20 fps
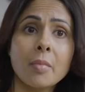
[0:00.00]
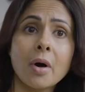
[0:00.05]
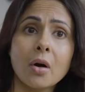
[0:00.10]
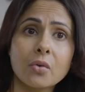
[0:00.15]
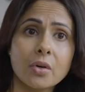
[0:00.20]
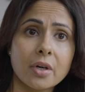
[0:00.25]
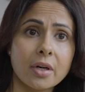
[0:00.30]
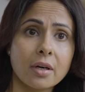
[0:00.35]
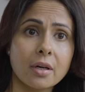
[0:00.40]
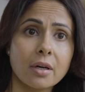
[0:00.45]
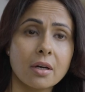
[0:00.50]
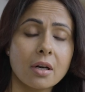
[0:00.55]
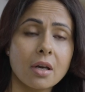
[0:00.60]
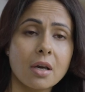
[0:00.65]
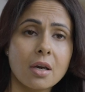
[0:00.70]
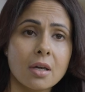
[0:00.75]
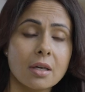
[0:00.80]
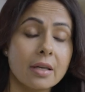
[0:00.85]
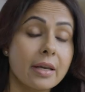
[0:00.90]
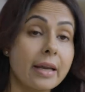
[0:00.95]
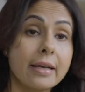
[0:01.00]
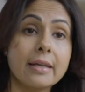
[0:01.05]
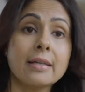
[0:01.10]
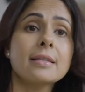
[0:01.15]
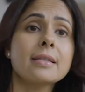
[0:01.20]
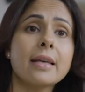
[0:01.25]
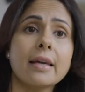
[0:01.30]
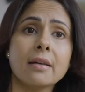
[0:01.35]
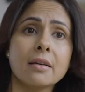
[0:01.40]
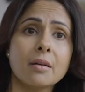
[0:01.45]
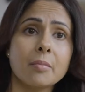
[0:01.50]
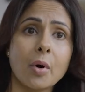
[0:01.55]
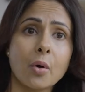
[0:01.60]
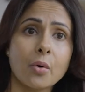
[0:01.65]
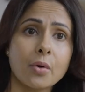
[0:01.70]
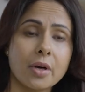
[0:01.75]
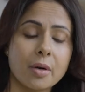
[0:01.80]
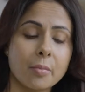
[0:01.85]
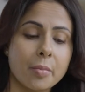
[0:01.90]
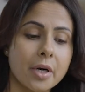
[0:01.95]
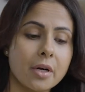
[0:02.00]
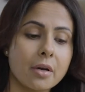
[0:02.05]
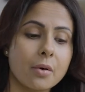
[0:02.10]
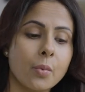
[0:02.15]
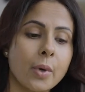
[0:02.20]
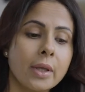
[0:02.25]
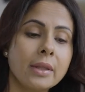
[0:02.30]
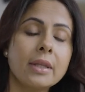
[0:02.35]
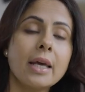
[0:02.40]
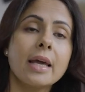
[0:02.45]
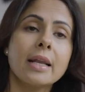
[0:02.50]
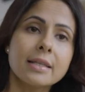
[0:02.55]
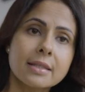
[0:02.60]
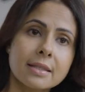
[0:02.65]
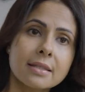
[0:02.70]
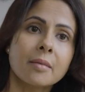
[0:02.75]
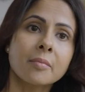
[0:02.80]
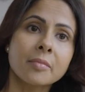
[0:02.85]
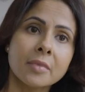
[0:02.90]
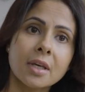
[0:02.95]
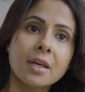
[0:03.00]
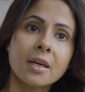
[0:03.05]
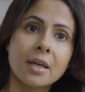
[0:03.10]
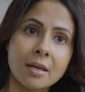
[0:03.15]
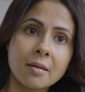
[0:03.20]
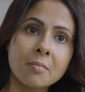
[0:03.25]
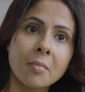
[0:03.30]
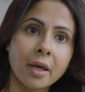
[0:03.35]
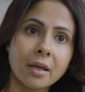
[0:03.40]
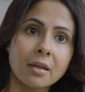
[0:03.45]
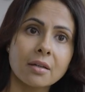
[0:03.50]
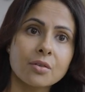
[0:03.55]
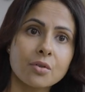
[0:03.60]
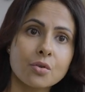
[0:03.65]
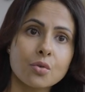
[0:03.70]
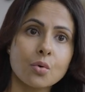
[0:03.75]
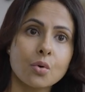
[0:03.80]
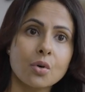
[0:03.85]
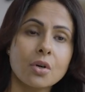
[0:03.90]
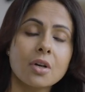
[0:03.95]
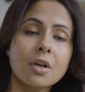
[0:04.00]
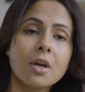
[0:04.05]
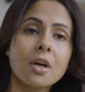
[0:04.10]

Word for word: about it and getting psyched about it. But when there is something in my control,